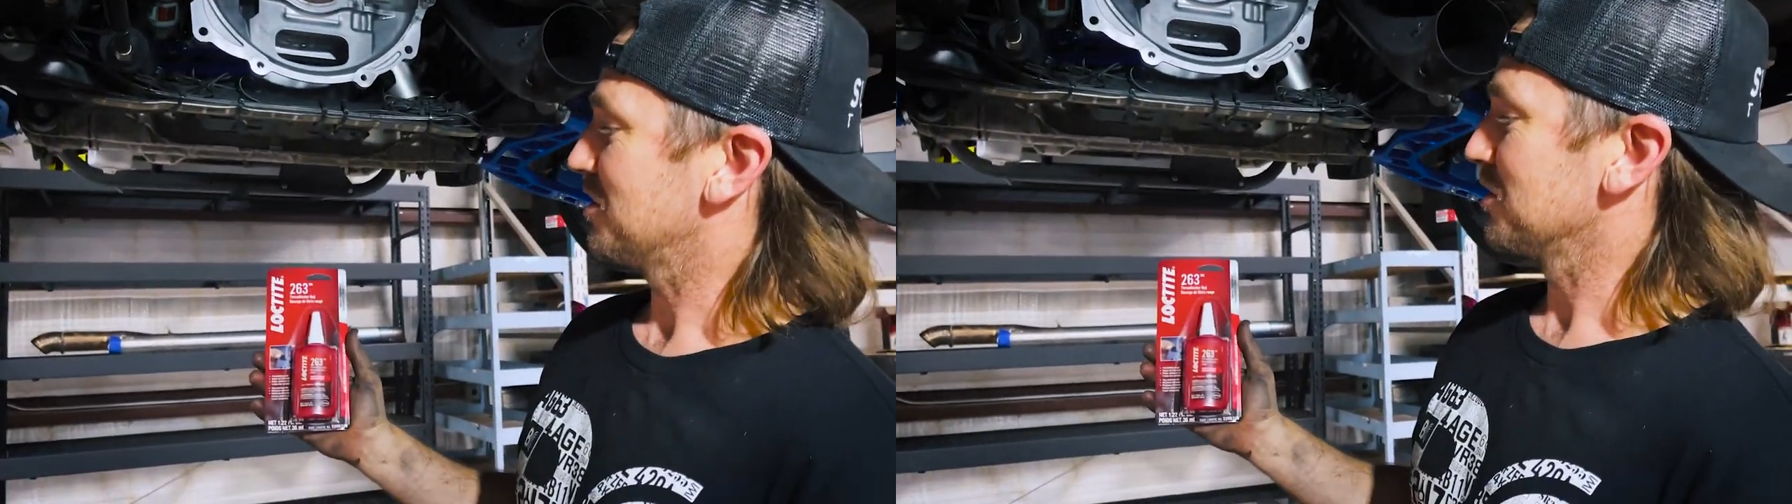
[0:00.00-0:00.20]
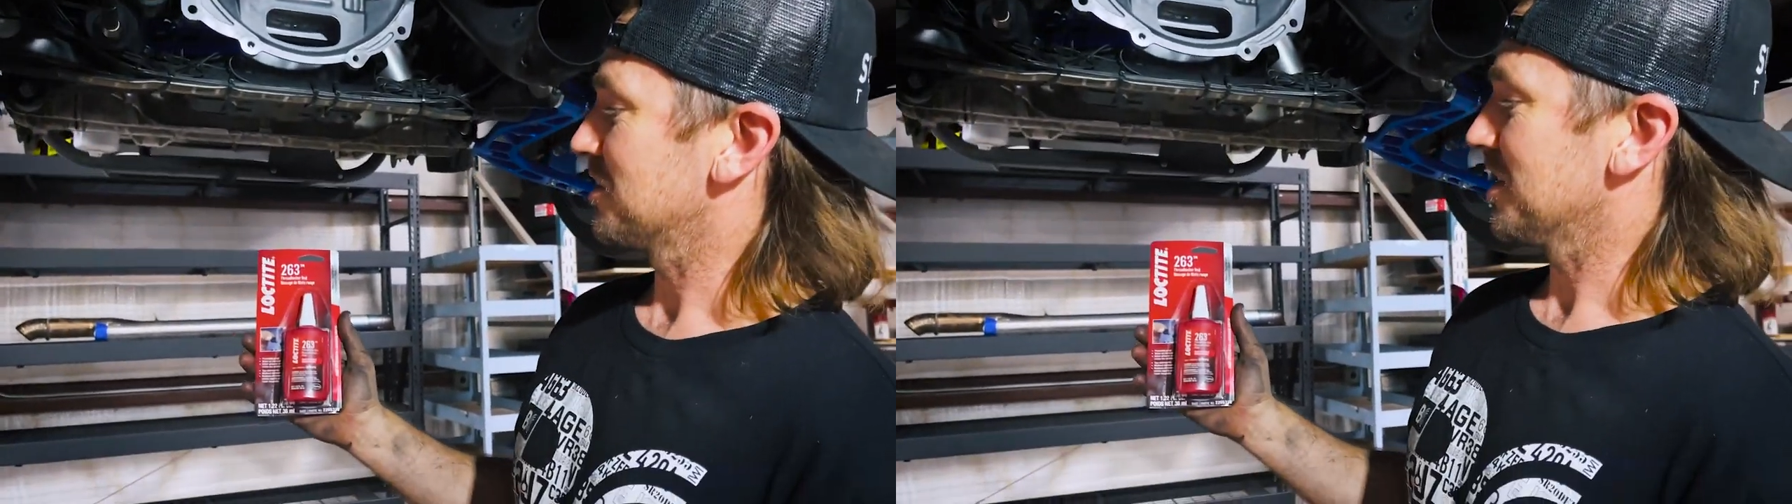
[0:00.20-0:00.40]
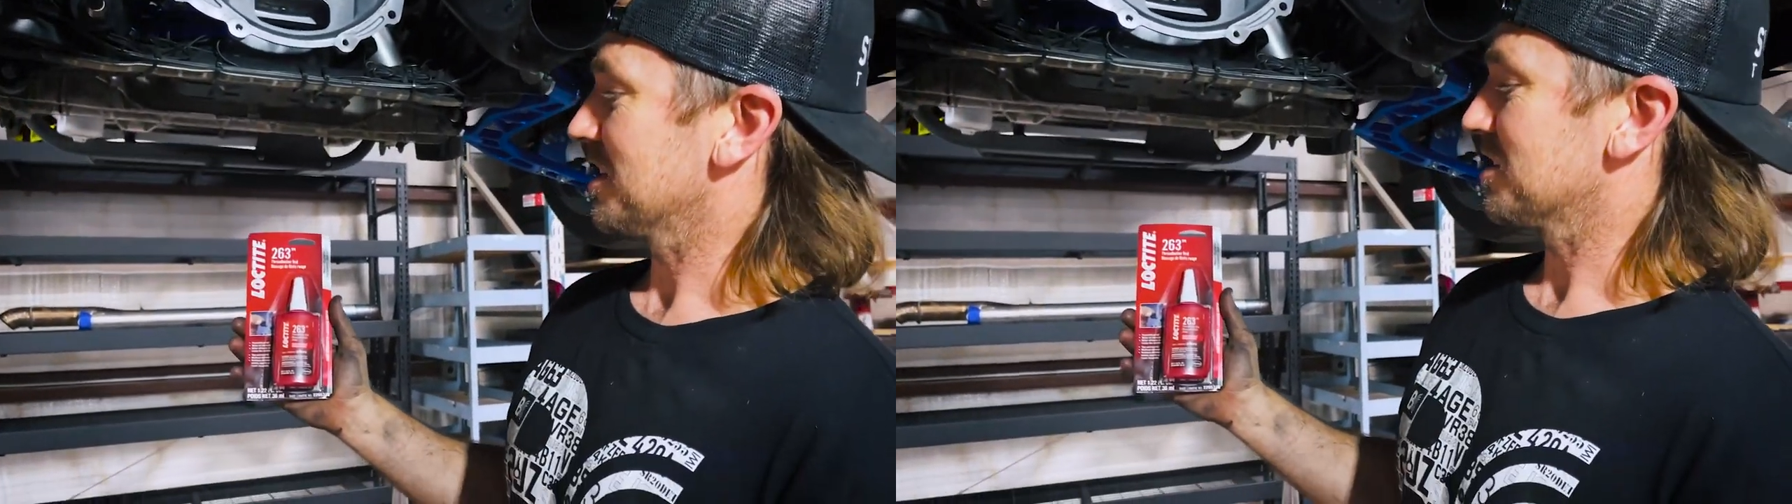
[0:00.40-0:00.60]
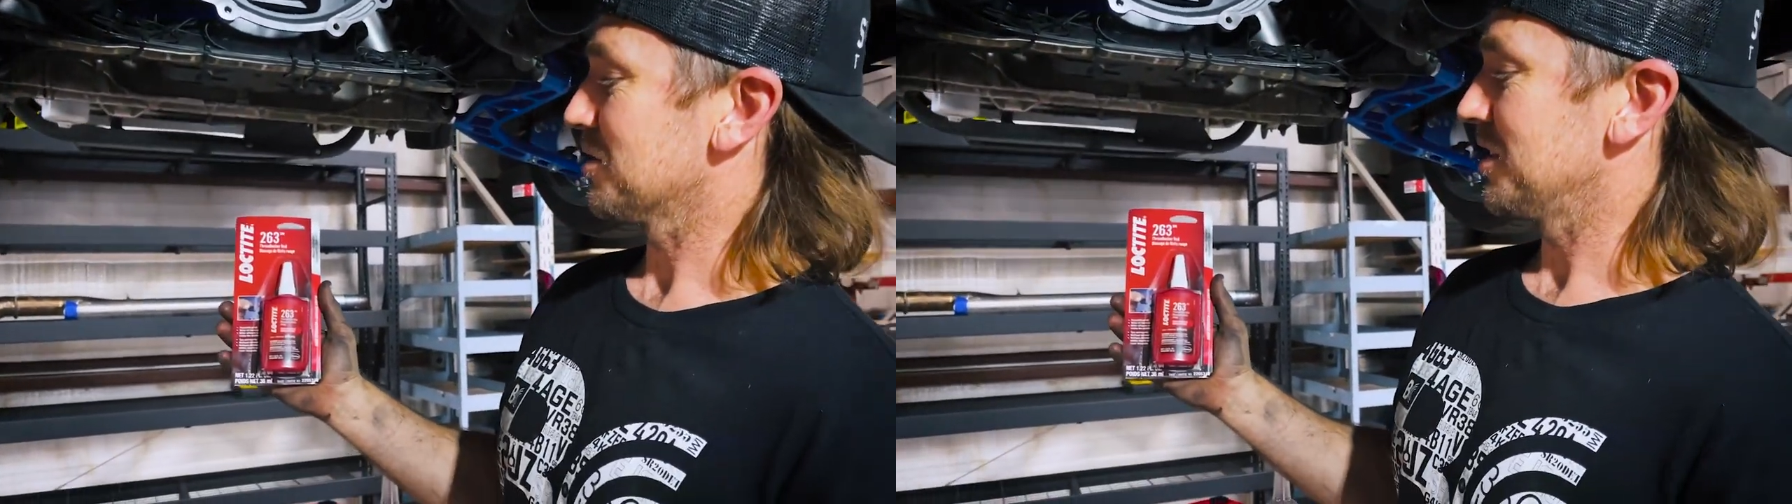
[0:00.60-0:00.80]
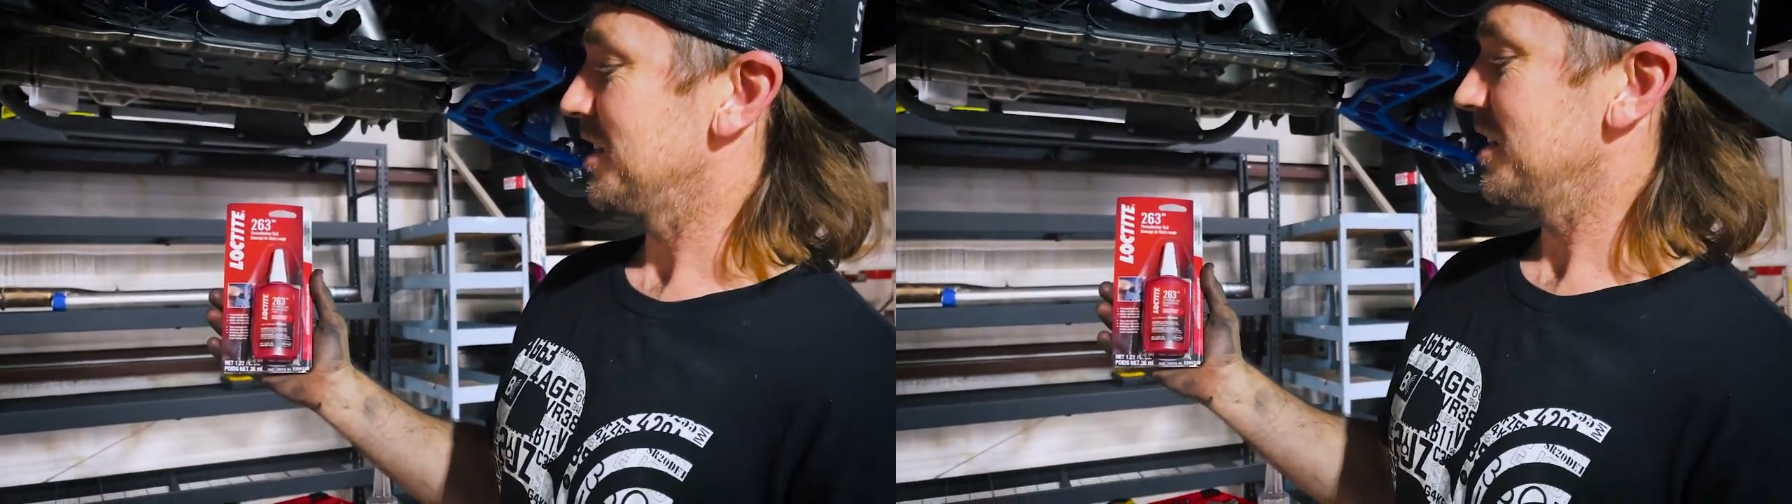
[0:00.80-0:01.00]

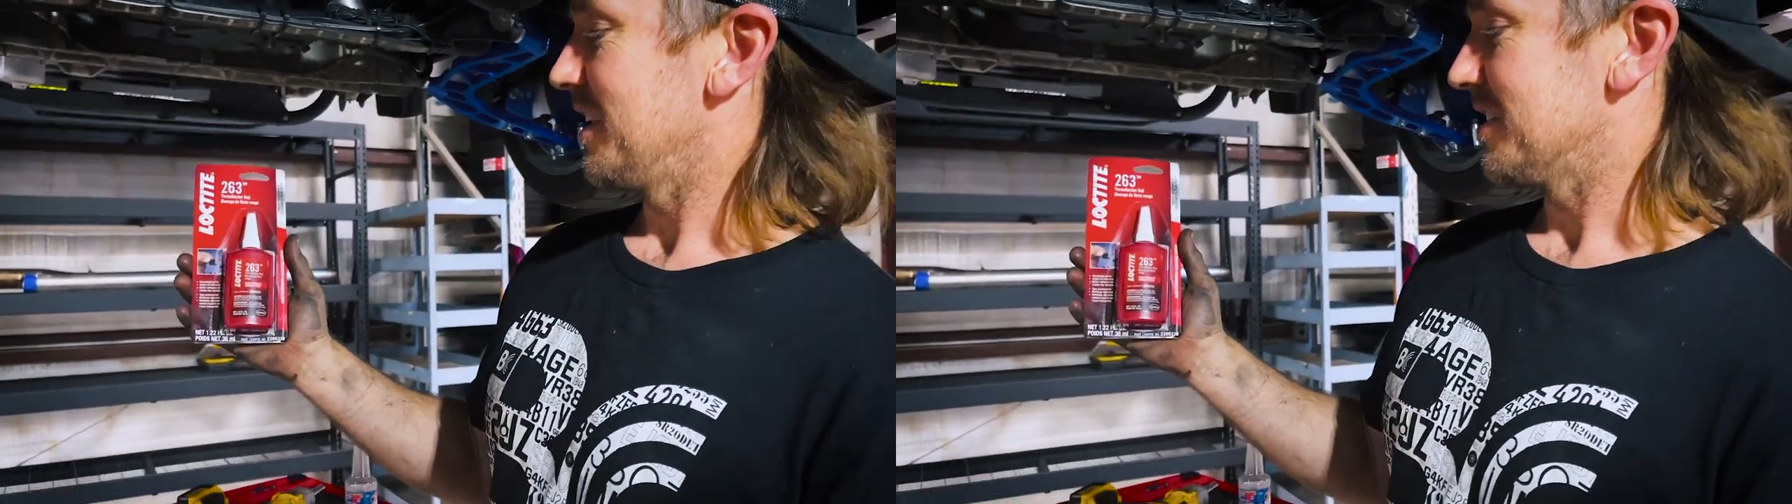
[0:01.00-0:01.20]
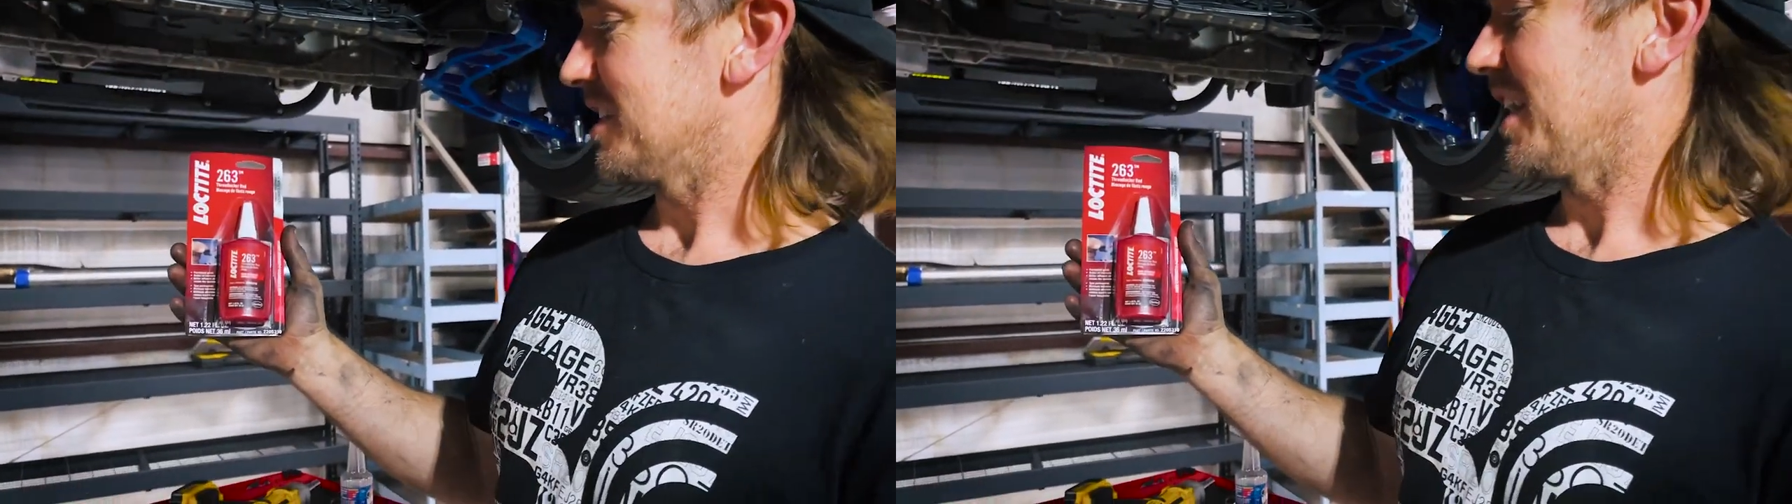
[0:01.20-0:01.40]
263. It's a